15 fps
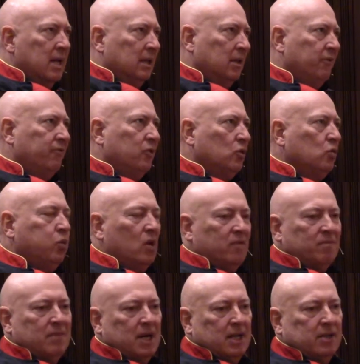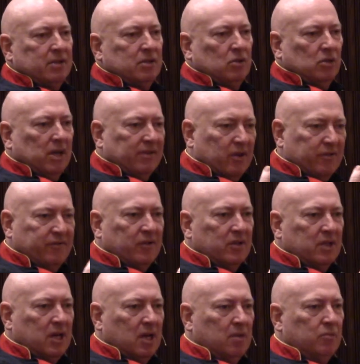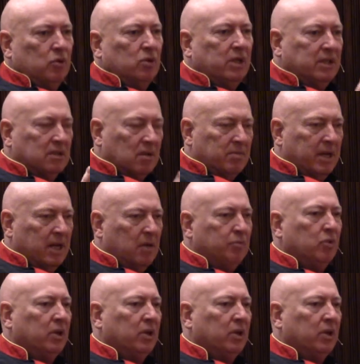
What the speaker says: If for 12 months, you have a phone number, you need some help,